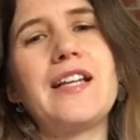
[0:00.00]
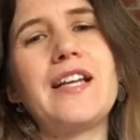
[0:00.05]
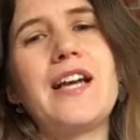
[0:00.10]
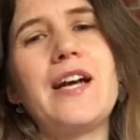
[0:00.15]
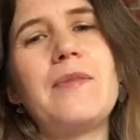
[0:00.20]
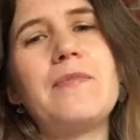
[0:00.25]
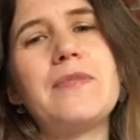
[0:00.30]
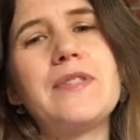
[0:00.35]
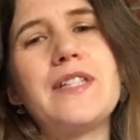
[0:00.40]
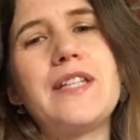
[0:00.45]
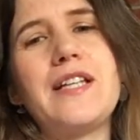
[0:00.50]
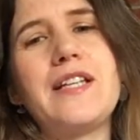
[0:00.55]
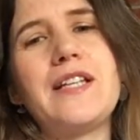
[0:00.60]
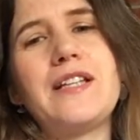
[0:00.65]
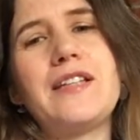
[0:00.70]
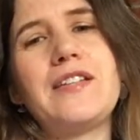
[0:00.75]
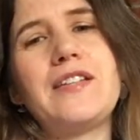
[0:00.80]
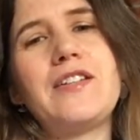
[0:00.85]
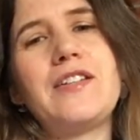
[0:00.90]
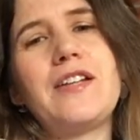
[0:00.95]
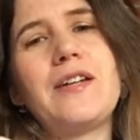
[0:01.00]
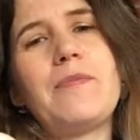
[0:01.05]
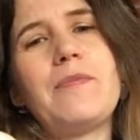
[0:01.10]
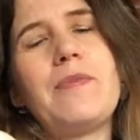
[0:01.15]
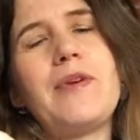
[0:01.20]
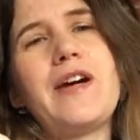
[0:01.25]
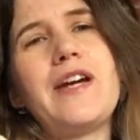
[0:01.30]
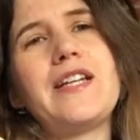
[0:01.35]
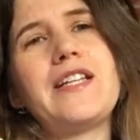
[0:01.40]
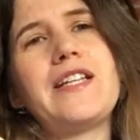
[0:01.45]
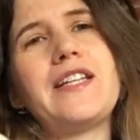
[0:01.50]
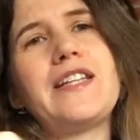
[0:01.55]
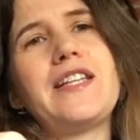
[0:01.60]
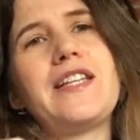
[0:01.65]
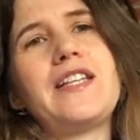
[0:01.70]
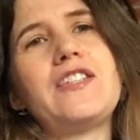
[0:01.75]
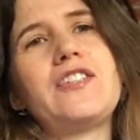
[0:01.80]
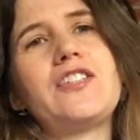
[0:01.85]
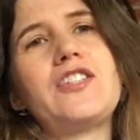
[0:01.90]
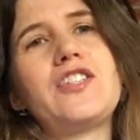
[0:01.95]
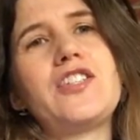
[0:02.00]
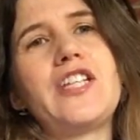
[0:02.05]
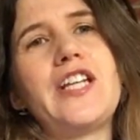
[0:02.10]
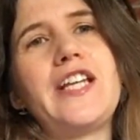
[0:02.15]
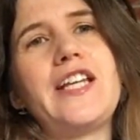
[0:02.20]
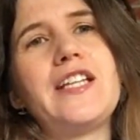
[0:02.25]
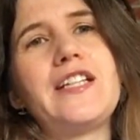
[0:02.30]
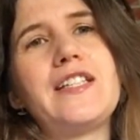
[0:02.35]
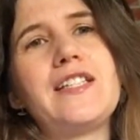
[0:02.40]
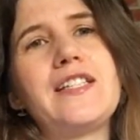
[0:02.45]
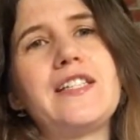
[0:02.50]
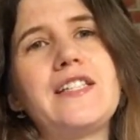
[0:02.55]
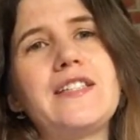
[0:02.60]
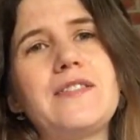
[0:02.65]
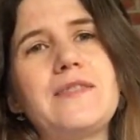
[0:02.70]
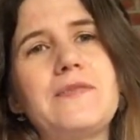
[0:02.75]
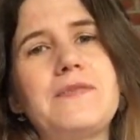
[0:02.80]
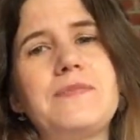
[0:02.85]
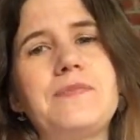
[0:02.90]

Comes in, you can buy it in these sheets